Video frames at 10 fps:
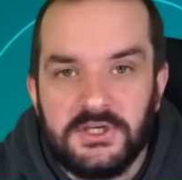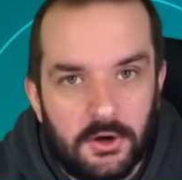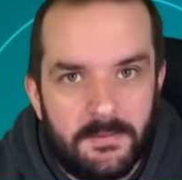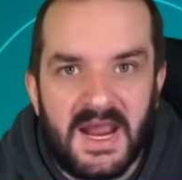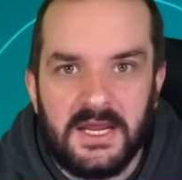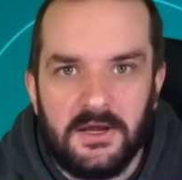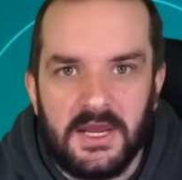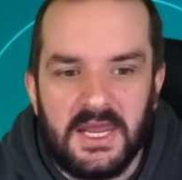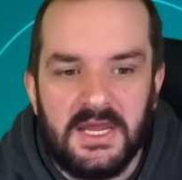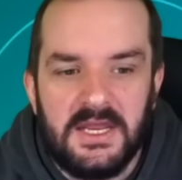got Man
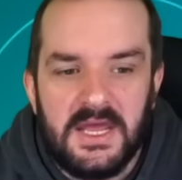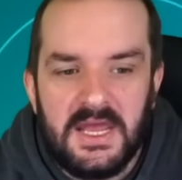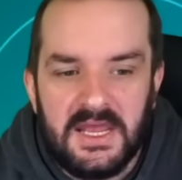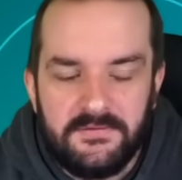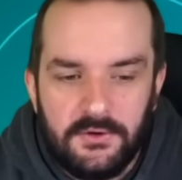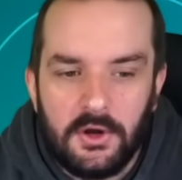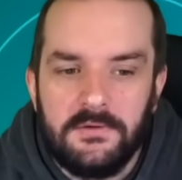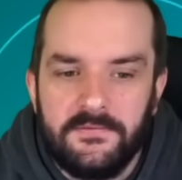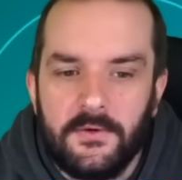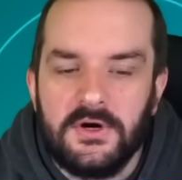United. If
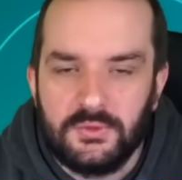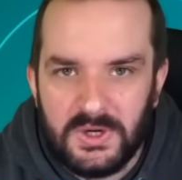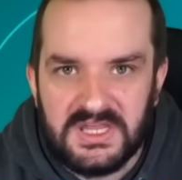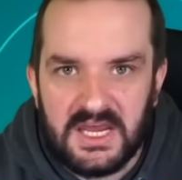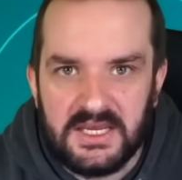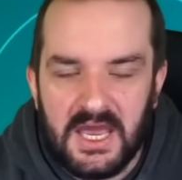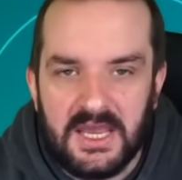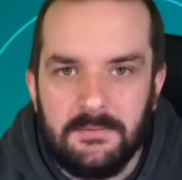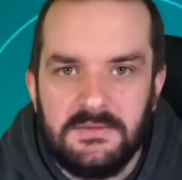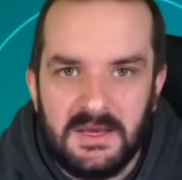Nottingham Forest win that
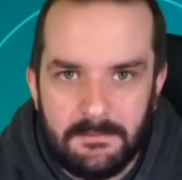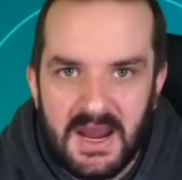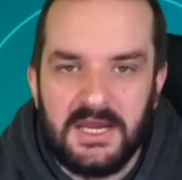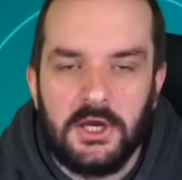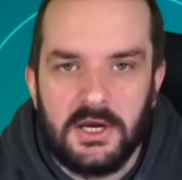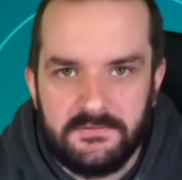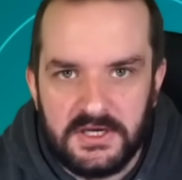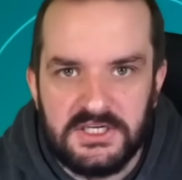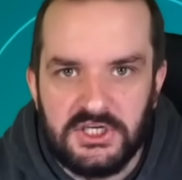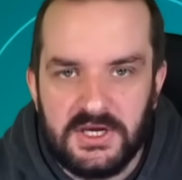game, then Man United
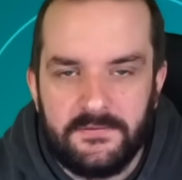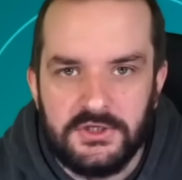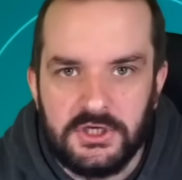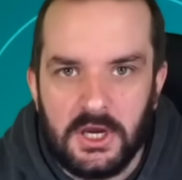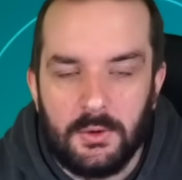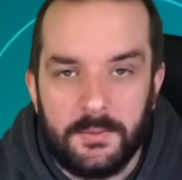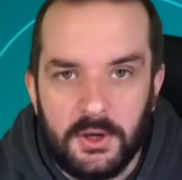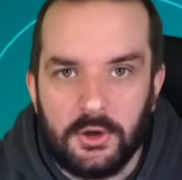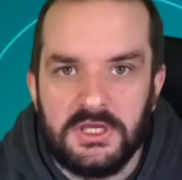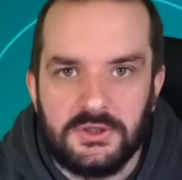versus Sheffield United will be
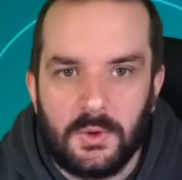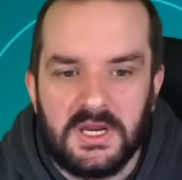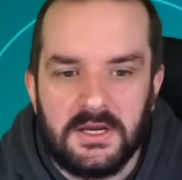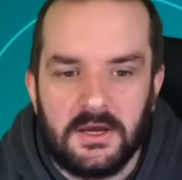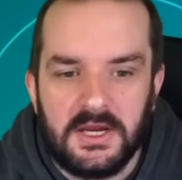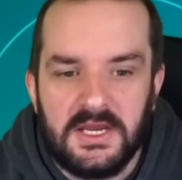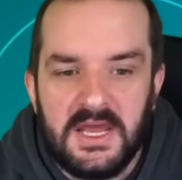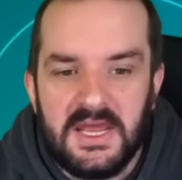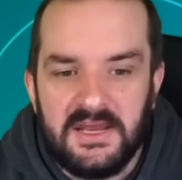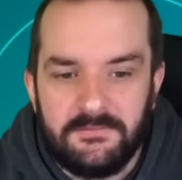on in 29.
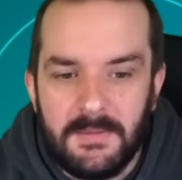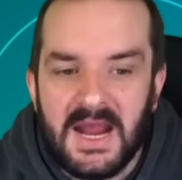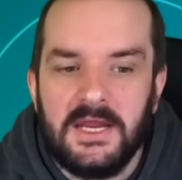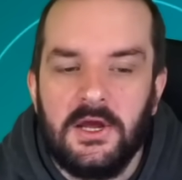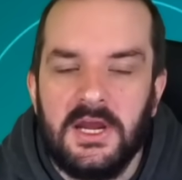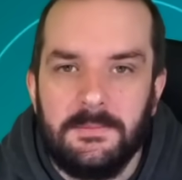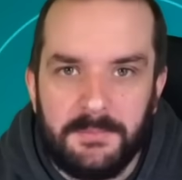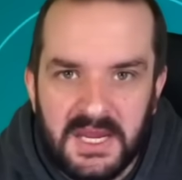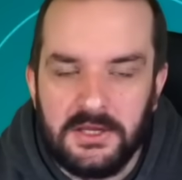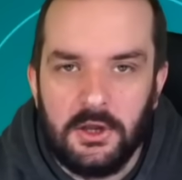If Man United
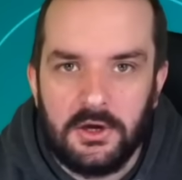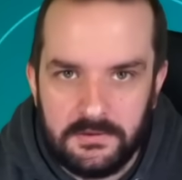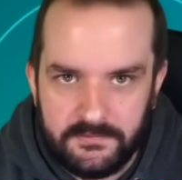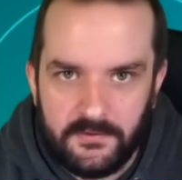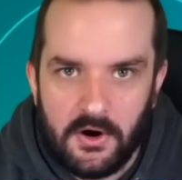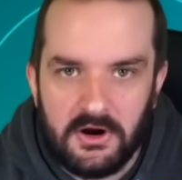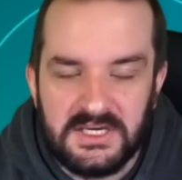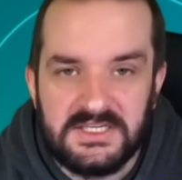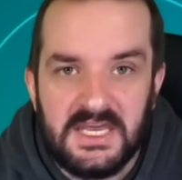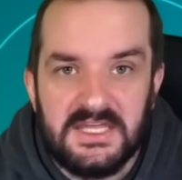beat Nottingham
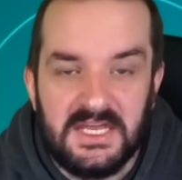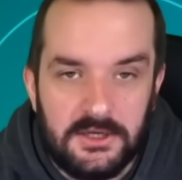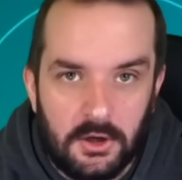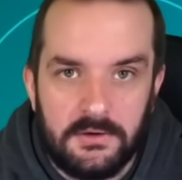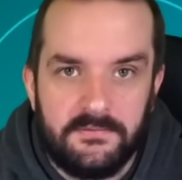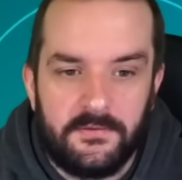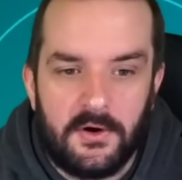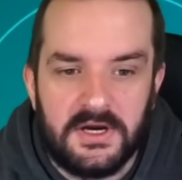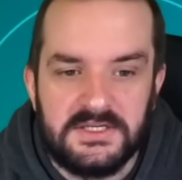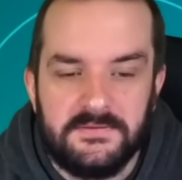Forest, then Nottingham
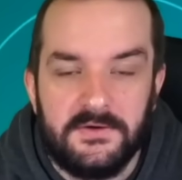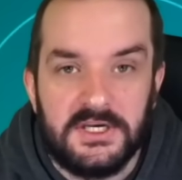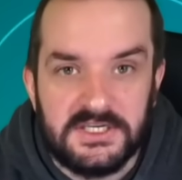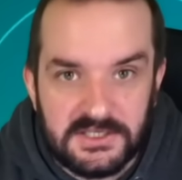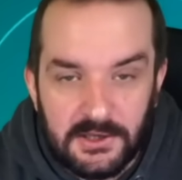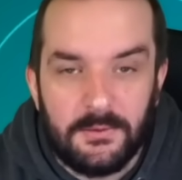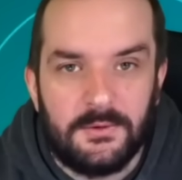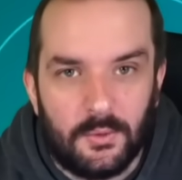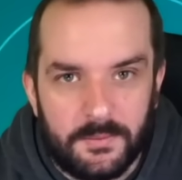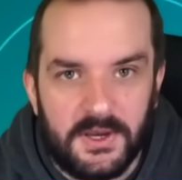Forest versus
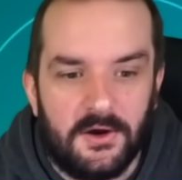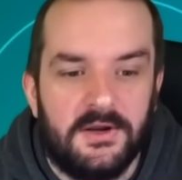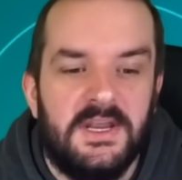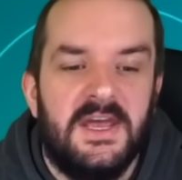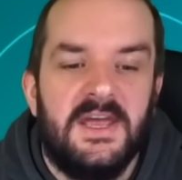Luton will be on.